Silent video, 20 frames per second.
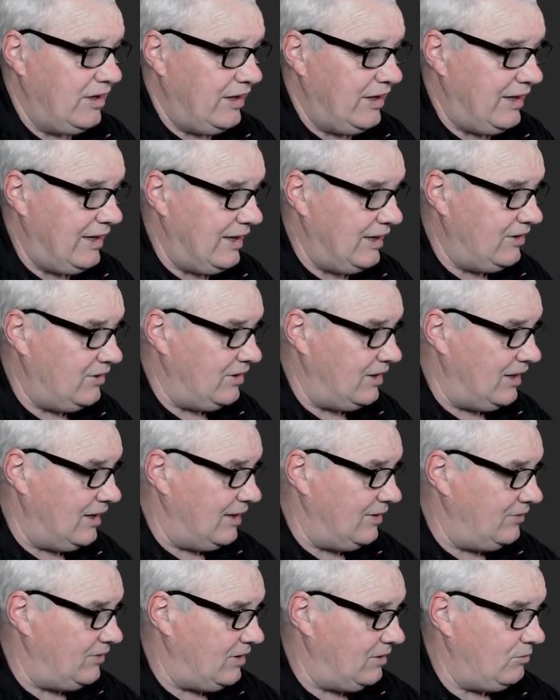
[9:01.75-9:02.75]
and
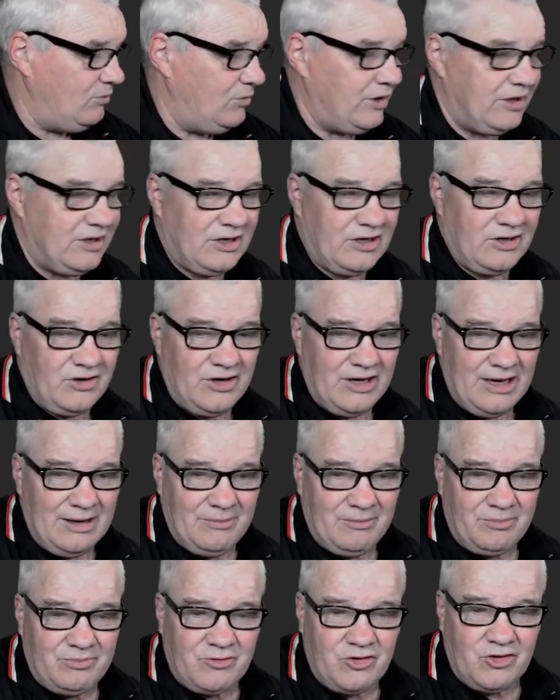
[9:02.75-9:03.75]
then we
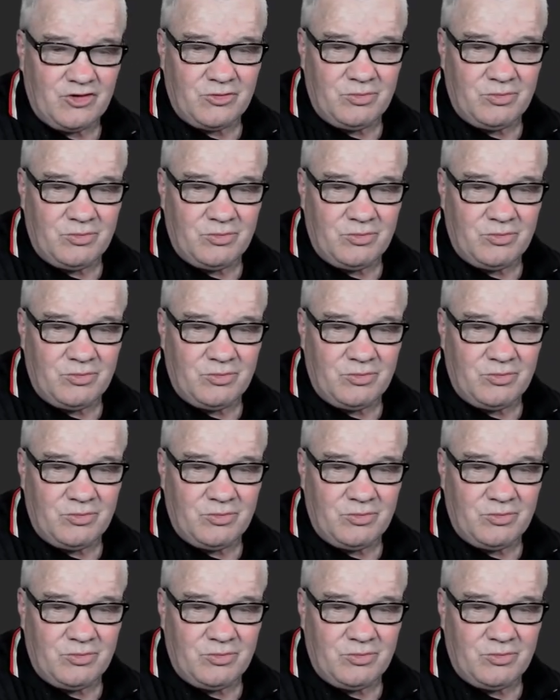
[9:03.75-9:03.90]
can just